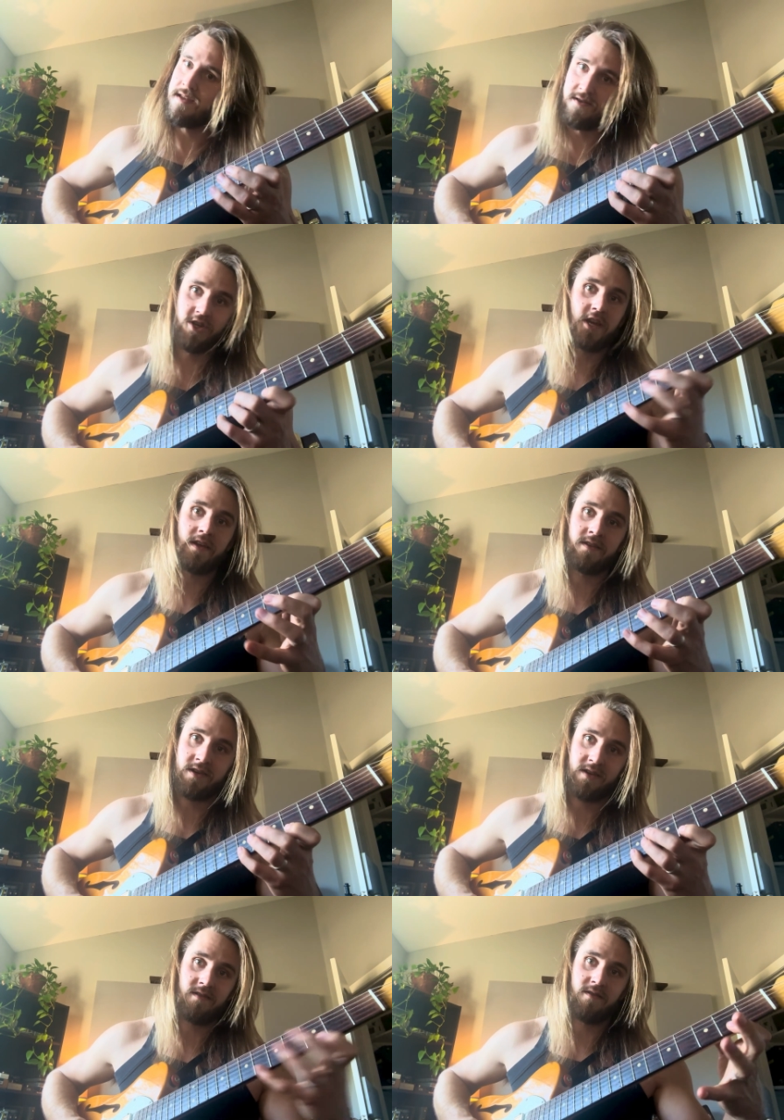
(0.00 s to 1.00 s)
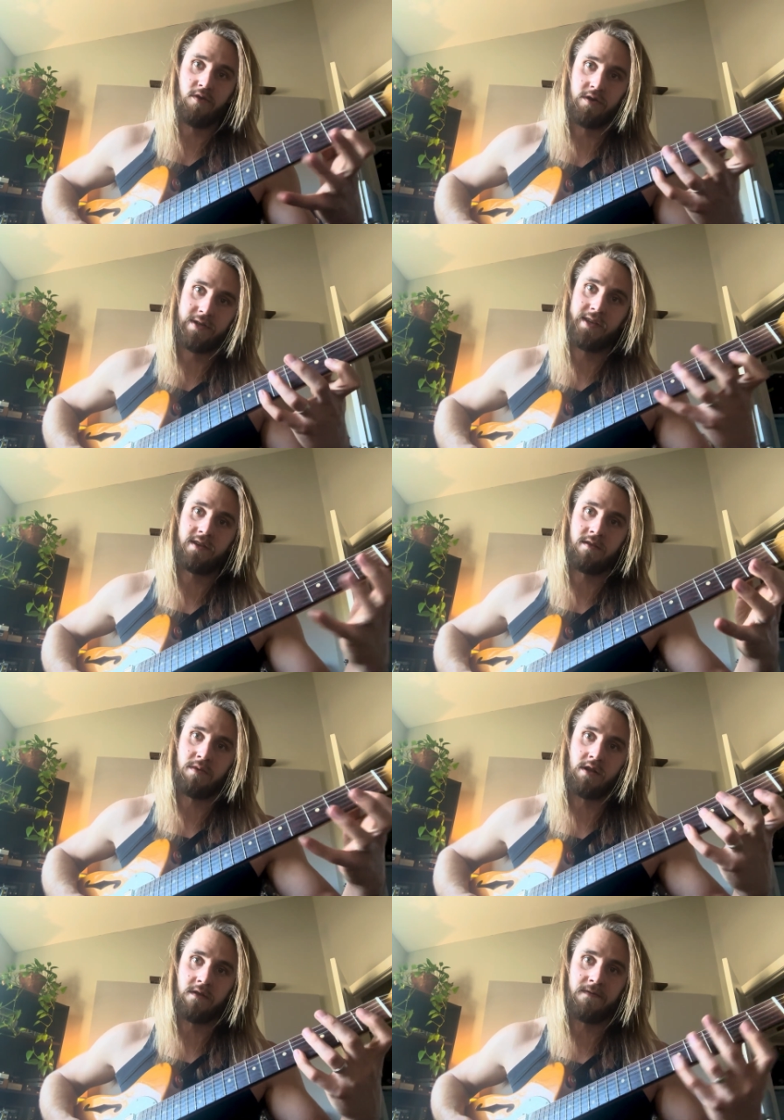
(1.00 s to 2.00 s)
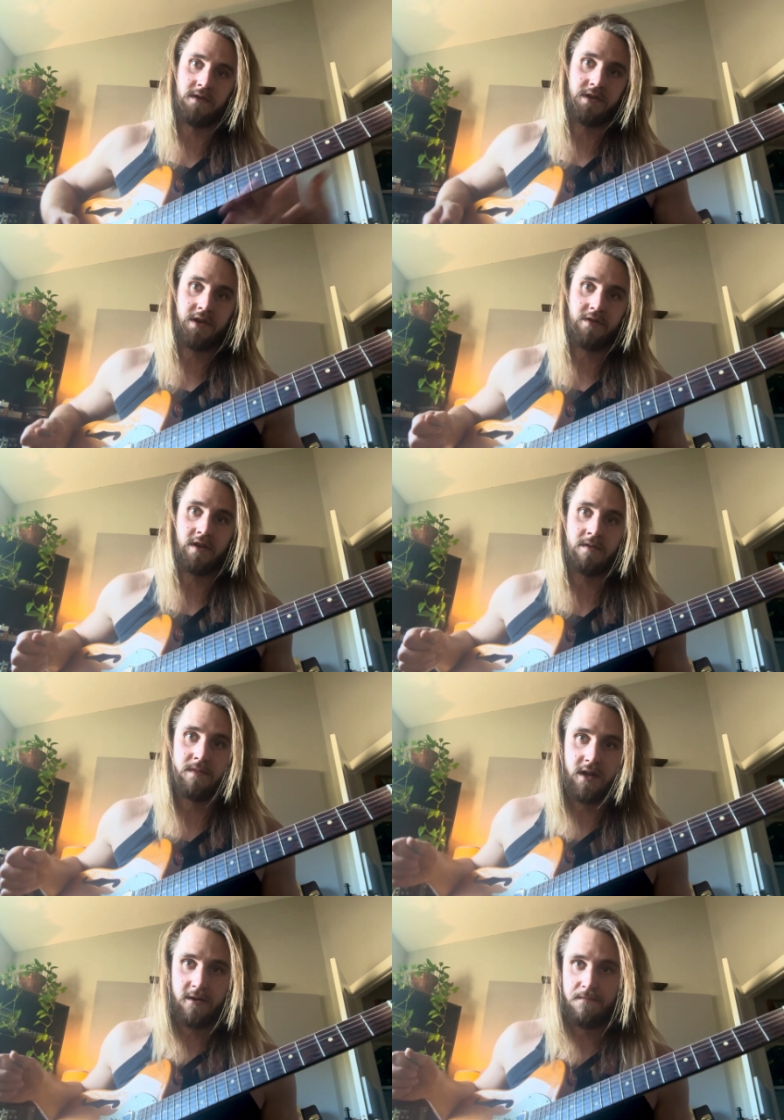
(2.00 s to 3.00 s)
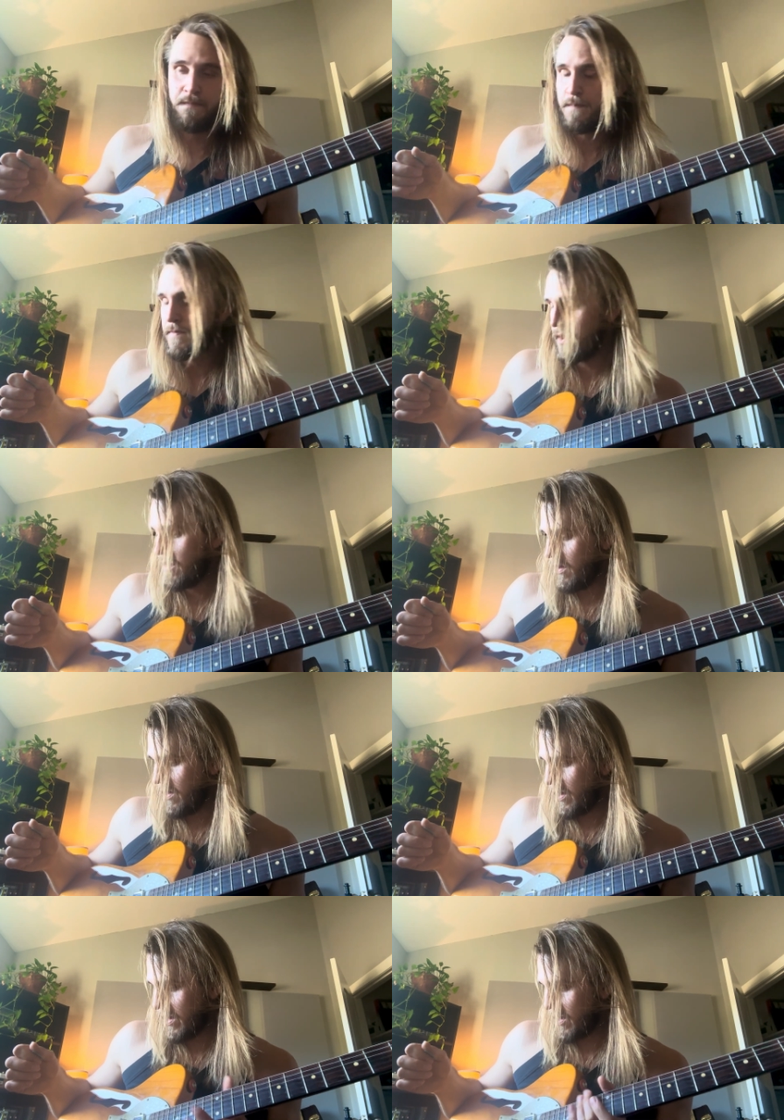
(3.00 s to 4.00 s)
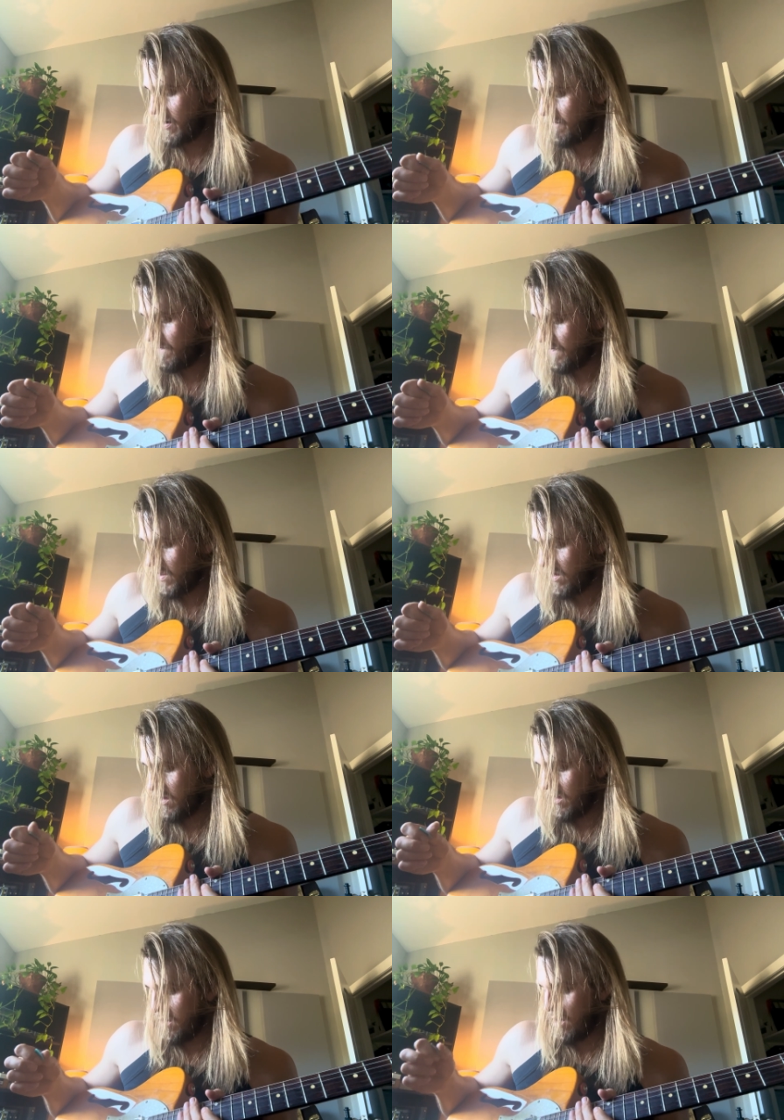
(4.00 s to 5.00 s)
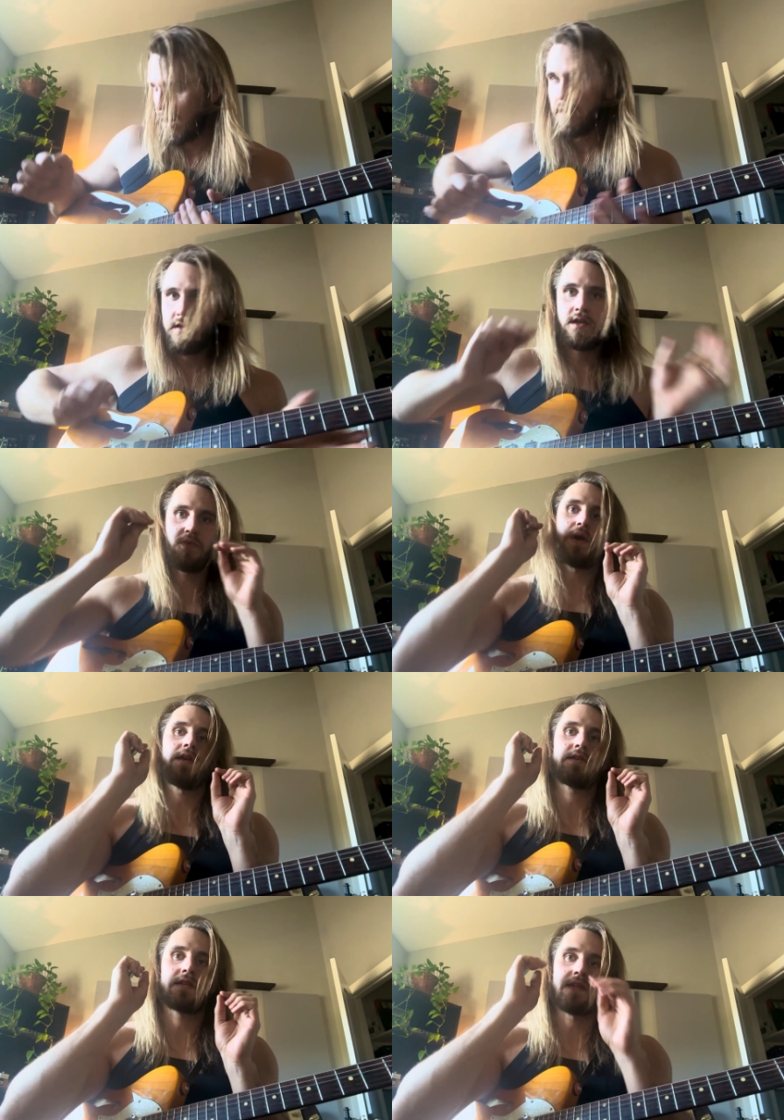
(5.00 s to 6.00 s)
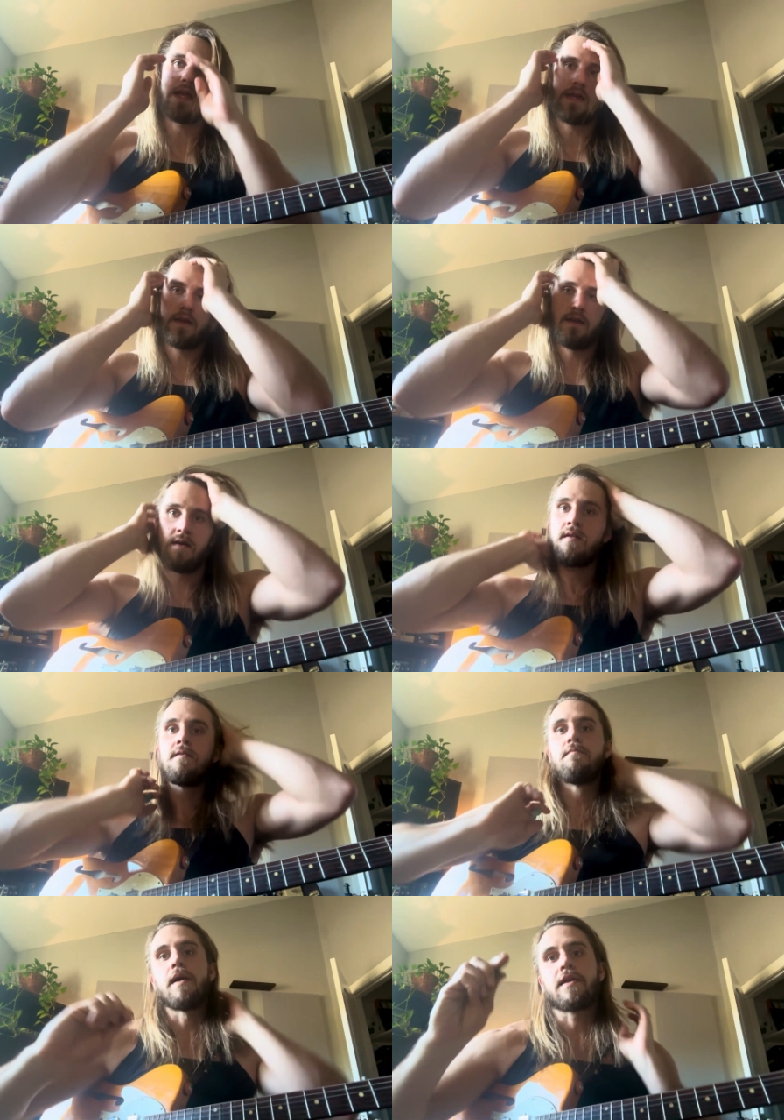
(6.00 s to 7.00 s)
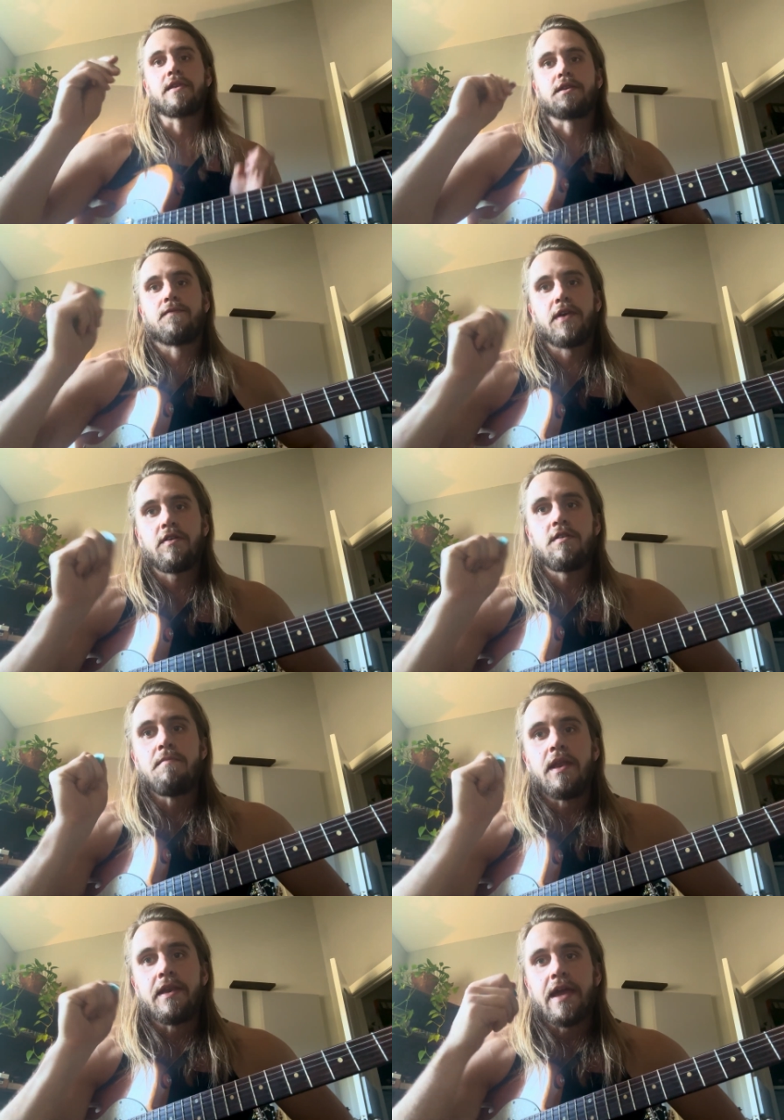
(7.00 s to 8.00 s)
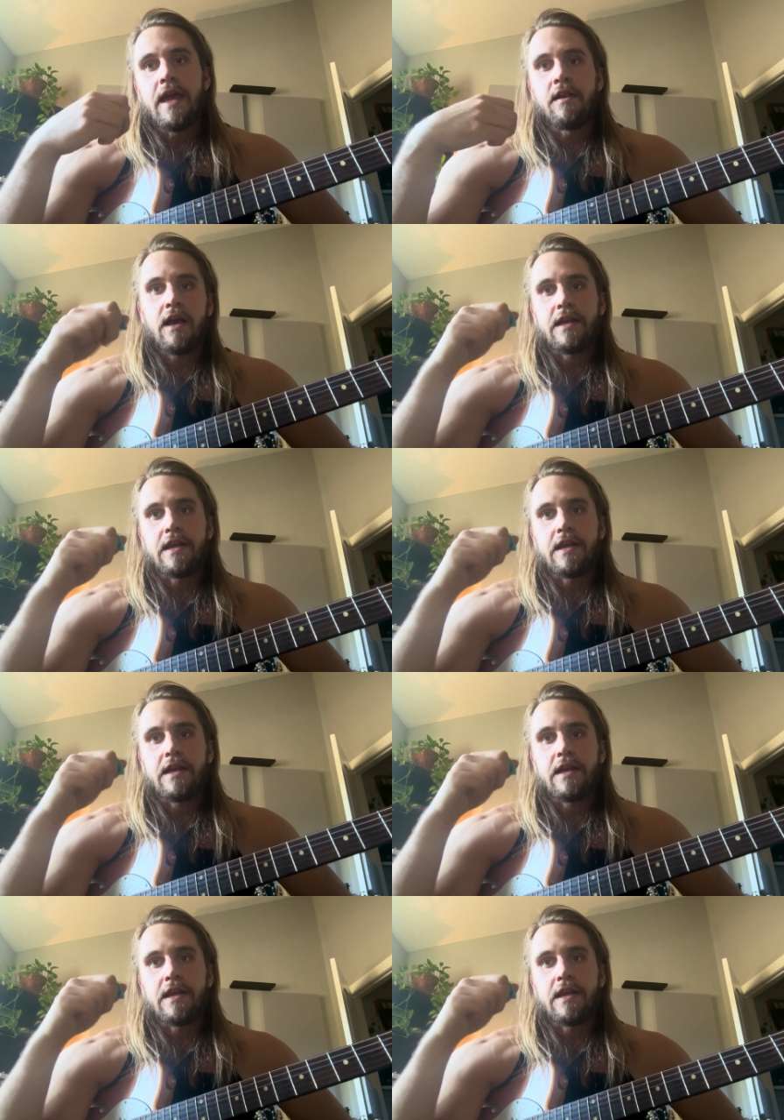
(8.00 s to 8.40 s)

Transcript: Change horses in the middle of your stream, all these ways to like make this very mundane